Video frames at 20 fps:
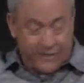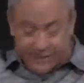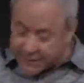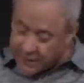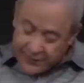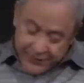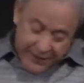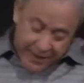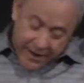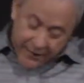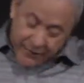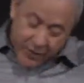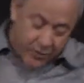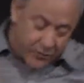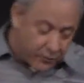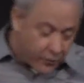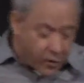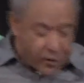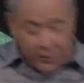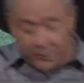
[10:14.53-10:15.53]
this stuff and they have all
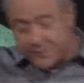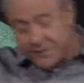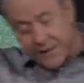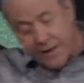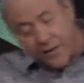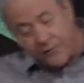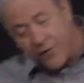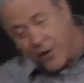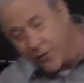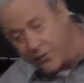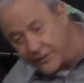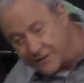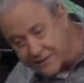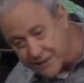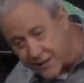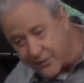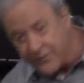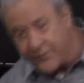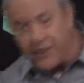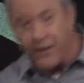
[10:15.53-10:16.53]
the robes and have all the
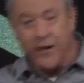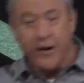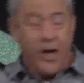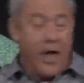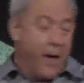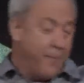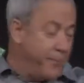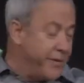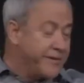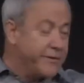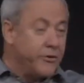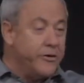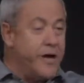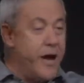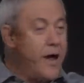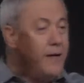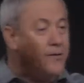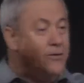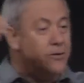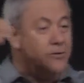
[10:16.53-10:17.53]
stuff on, but they're
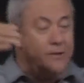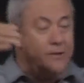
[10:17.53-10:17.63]
not